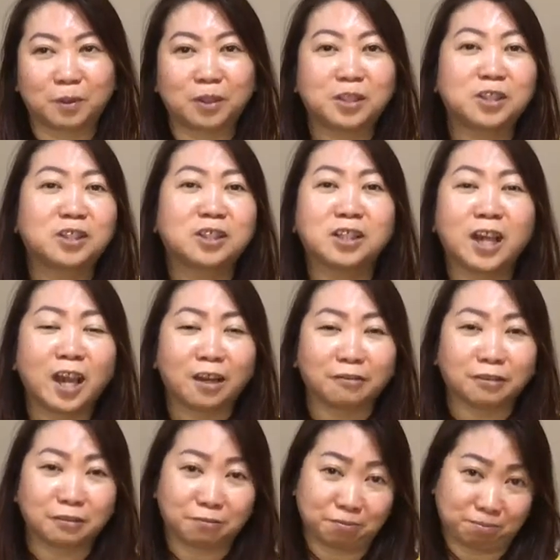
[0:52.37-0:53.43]
she have
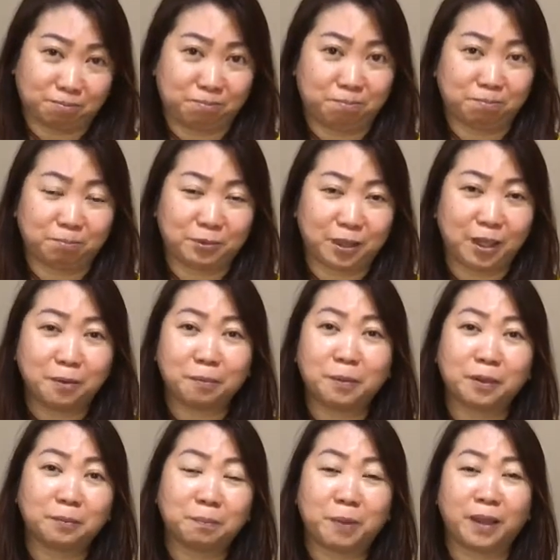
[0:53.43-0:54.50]
a
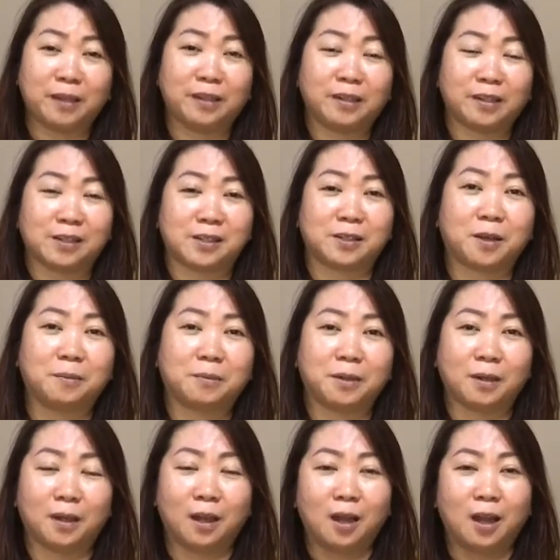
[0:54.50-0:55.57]
terrible pain in the stomach.
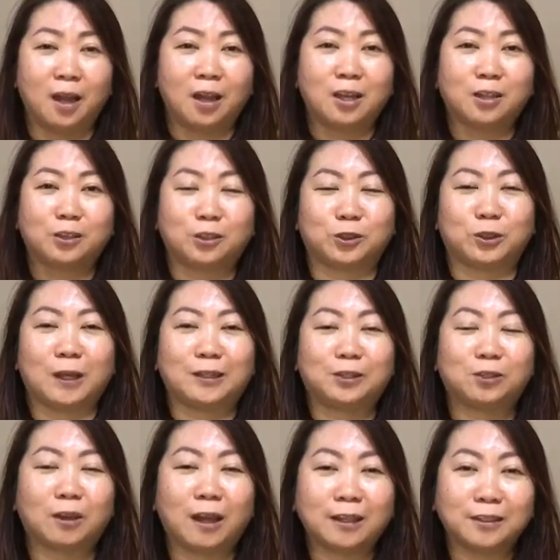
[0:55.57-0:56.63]
So I
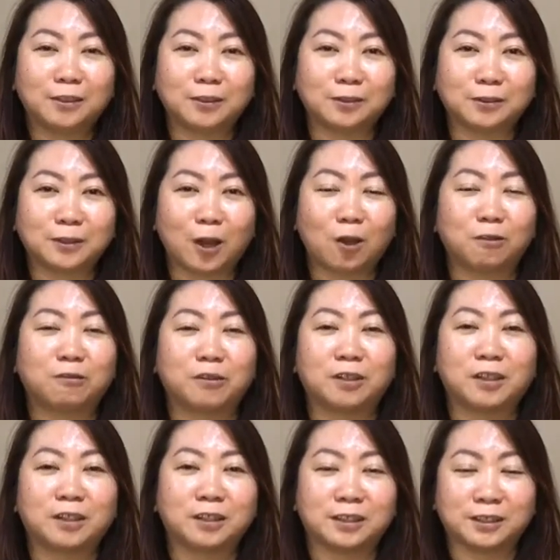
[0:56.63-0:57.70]
tried to offer
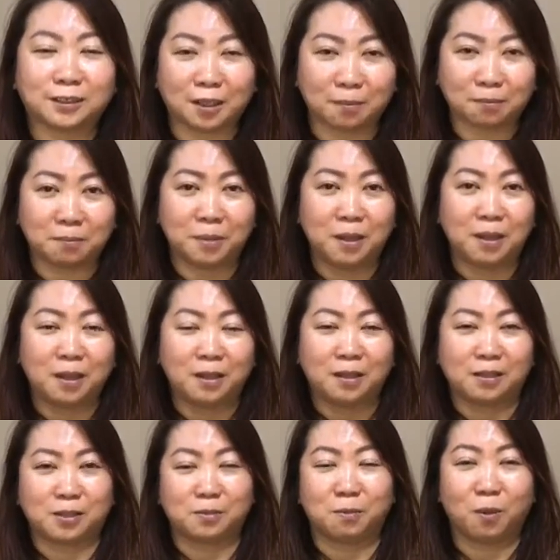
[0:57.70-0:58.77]
her some
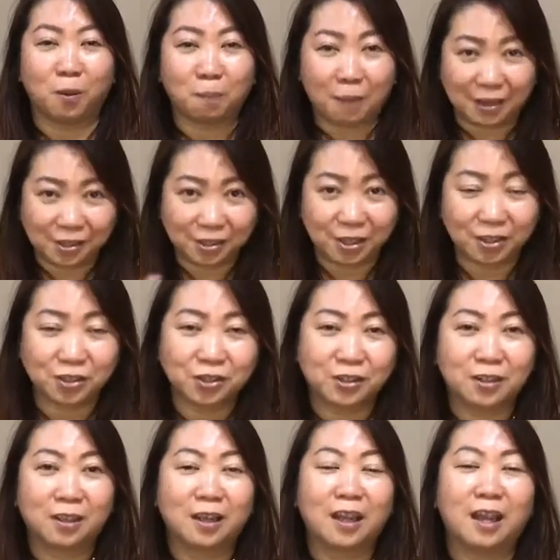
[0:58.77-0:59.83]
small massage,
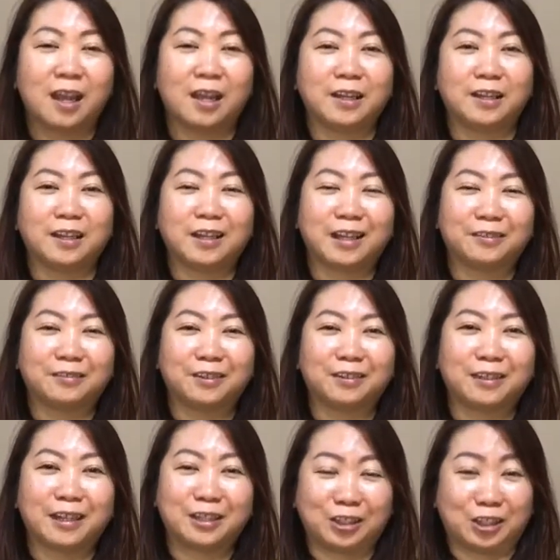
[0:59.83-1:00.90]
and then after
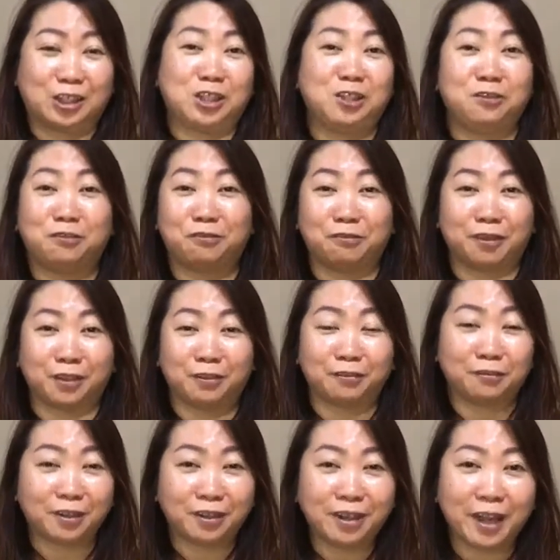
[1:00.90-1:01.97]
that she felt
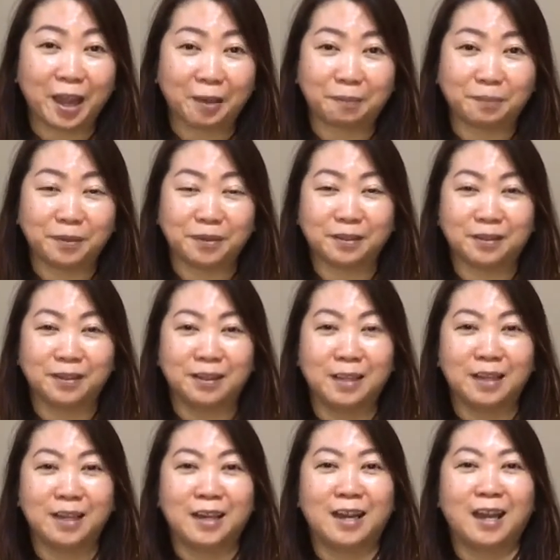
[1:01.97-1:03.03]
very happy.
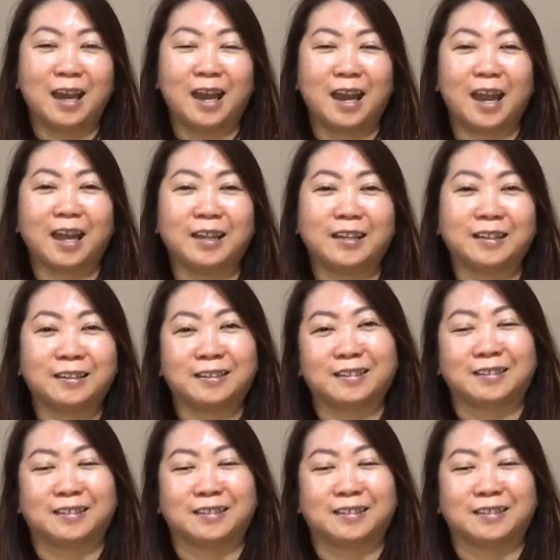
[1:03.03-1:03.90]
And